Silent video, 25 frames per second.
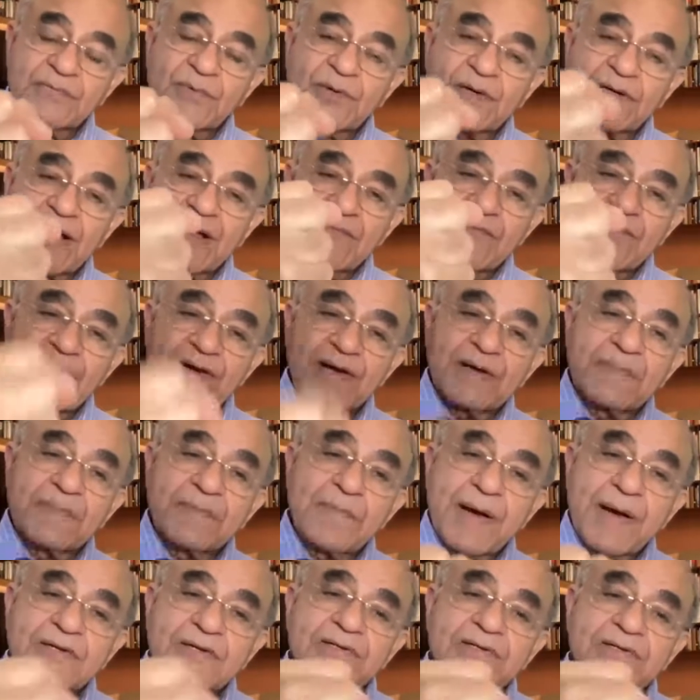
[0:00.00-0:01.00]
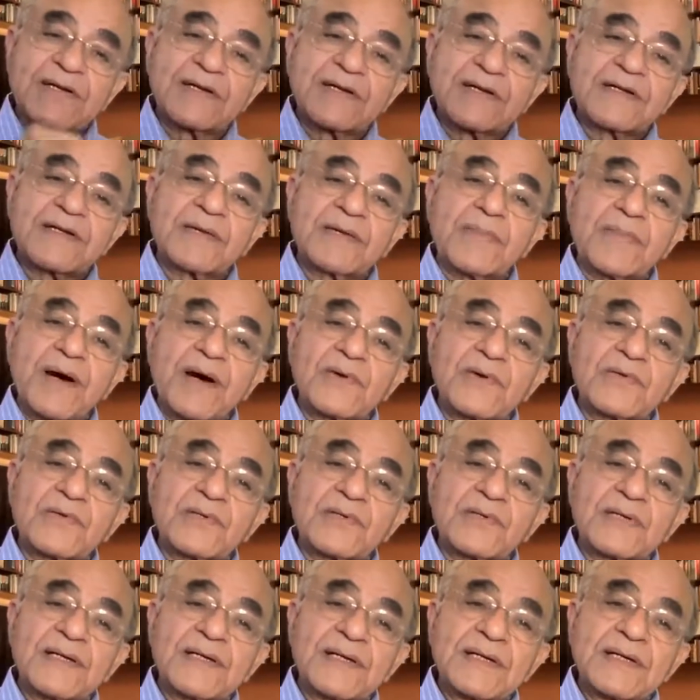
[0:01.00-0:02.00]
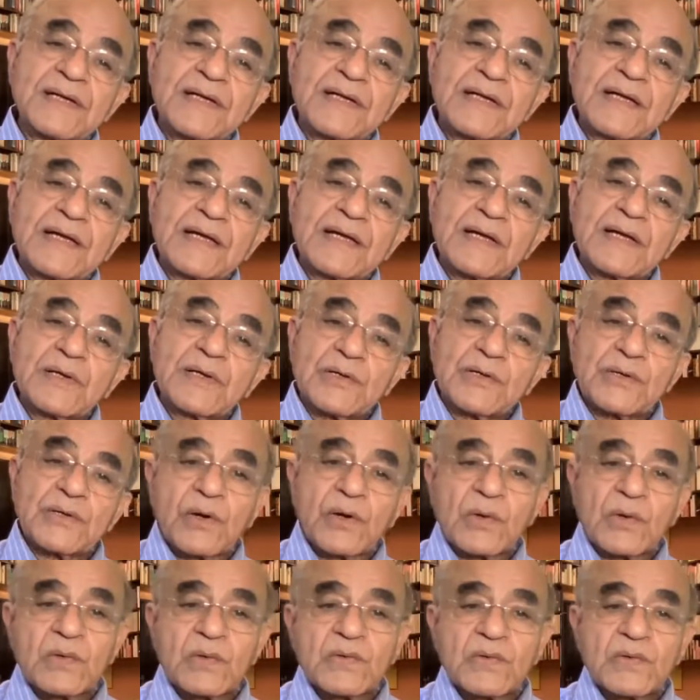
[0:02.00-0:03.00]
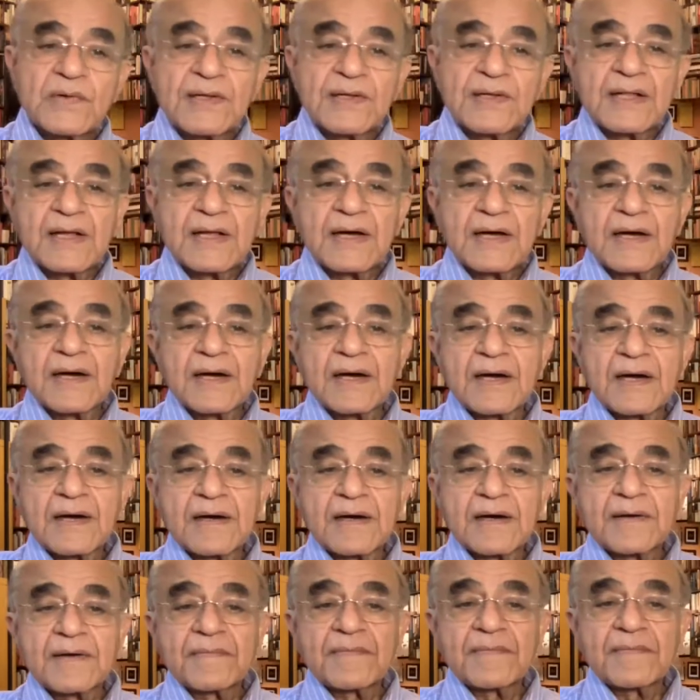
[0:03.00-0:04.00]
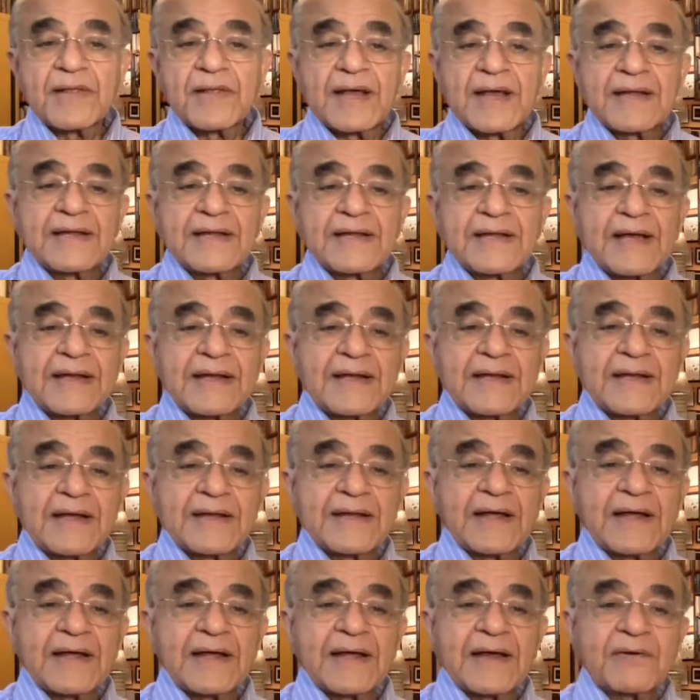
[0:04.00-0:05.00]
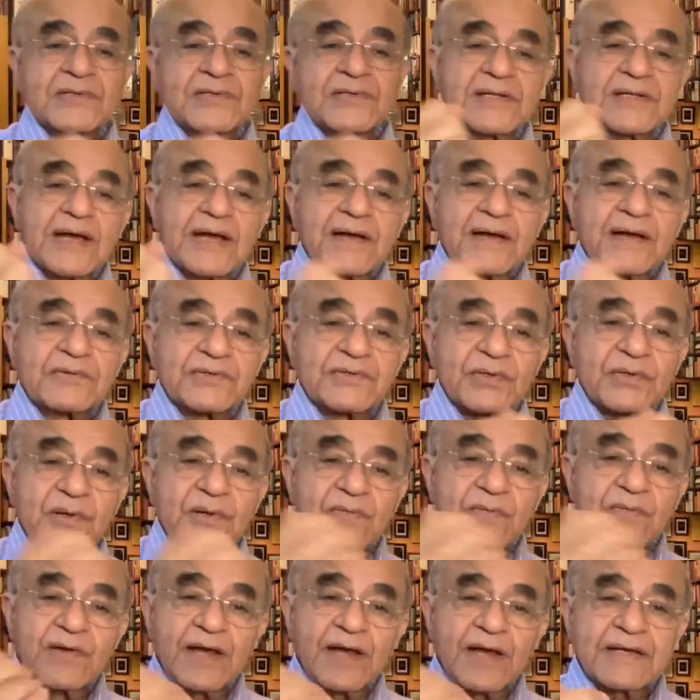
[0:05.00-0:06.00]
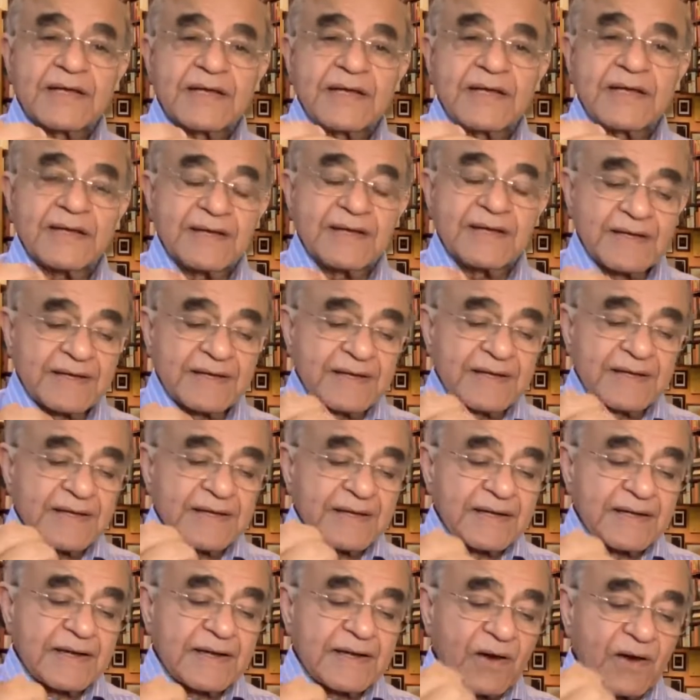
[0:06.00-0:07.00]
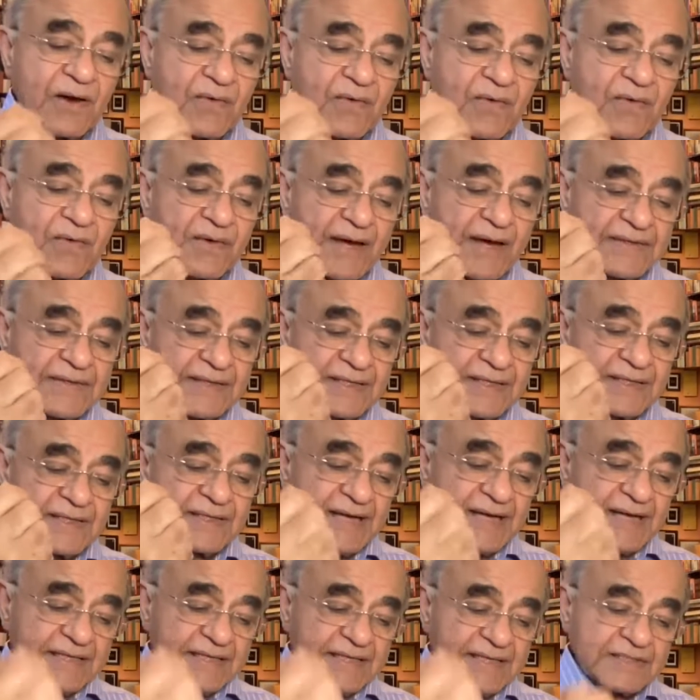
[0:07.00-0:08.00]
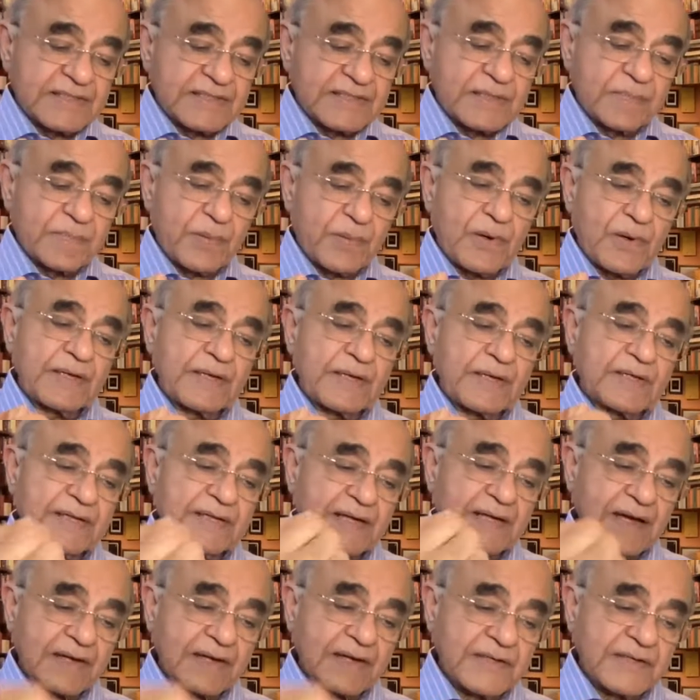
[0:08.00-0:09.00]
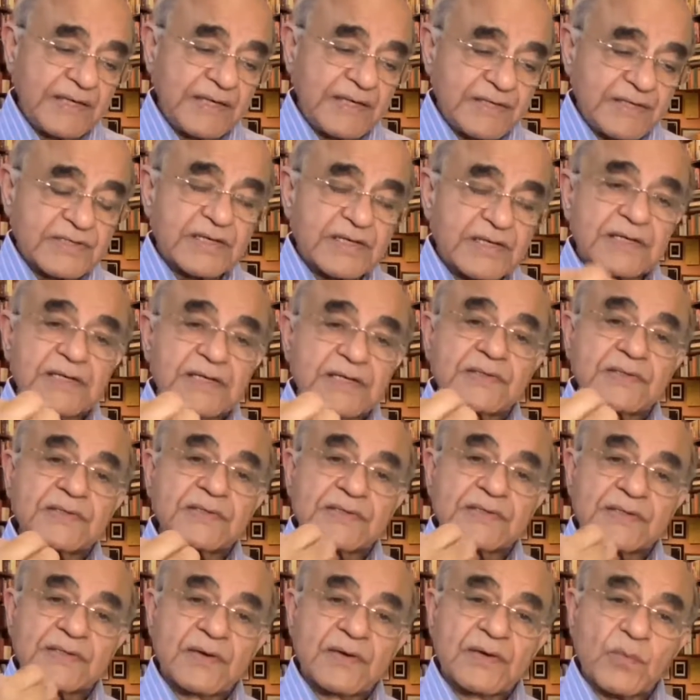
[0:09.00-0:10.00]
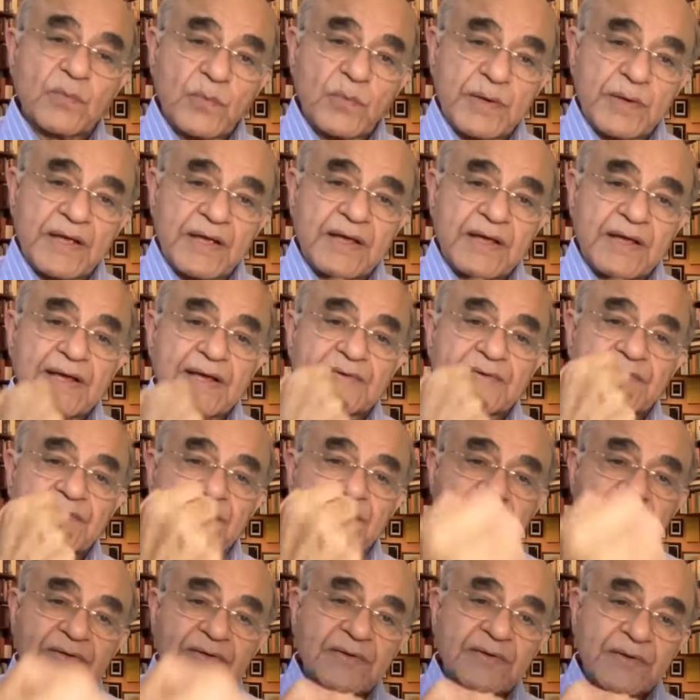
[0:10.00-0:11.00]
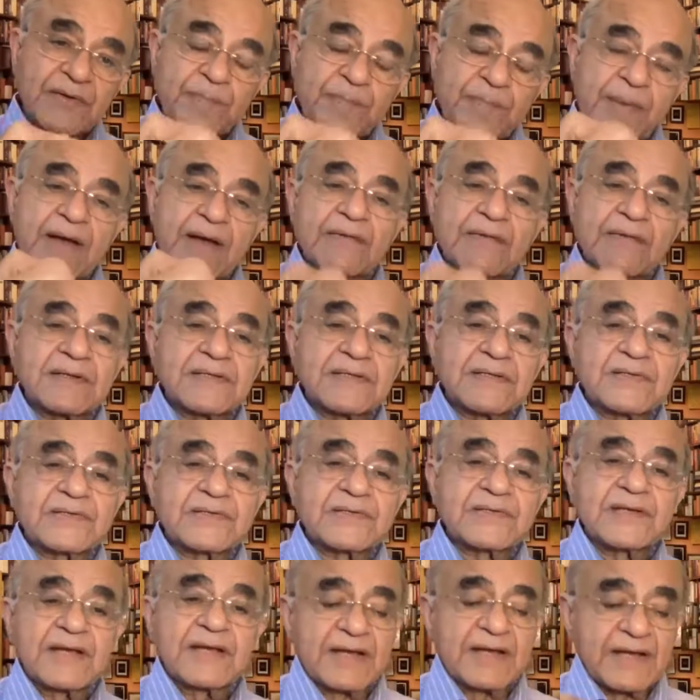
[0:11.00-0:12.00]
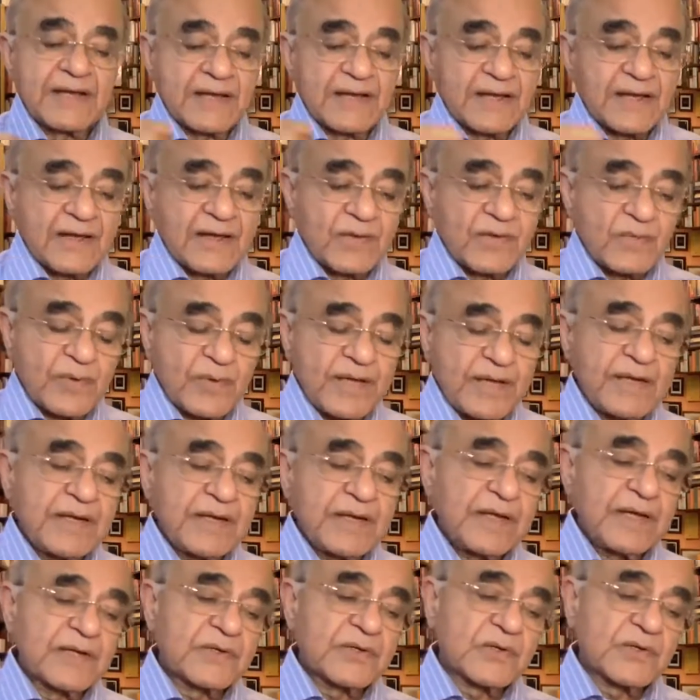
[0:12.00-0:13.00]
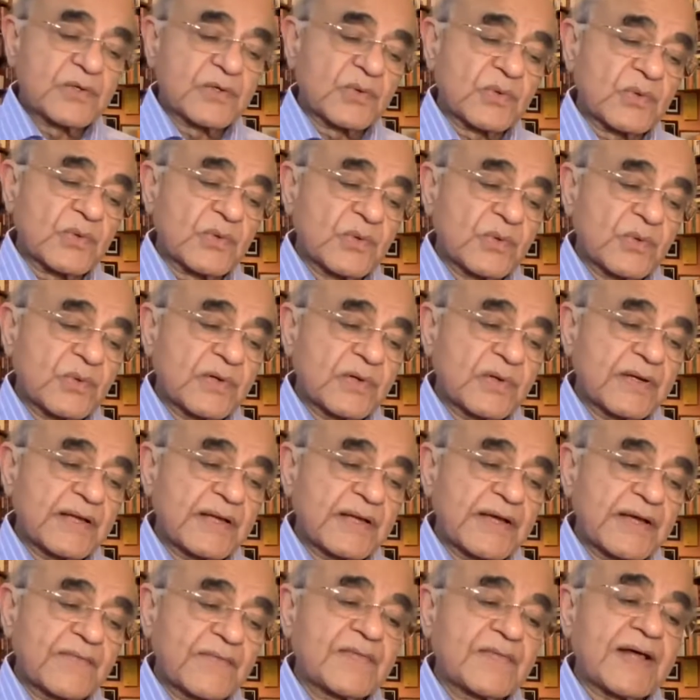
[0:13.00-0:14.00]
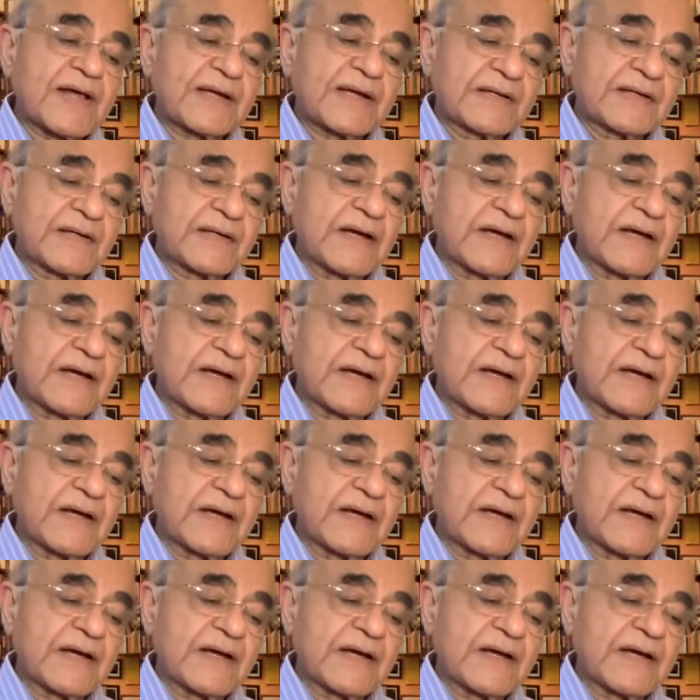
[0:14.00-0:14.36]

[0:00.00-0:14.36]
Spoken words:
I felt passionate about, you know, and I was sort of lucky. Now I think that's the point that our teachers, we as parents, we need to give that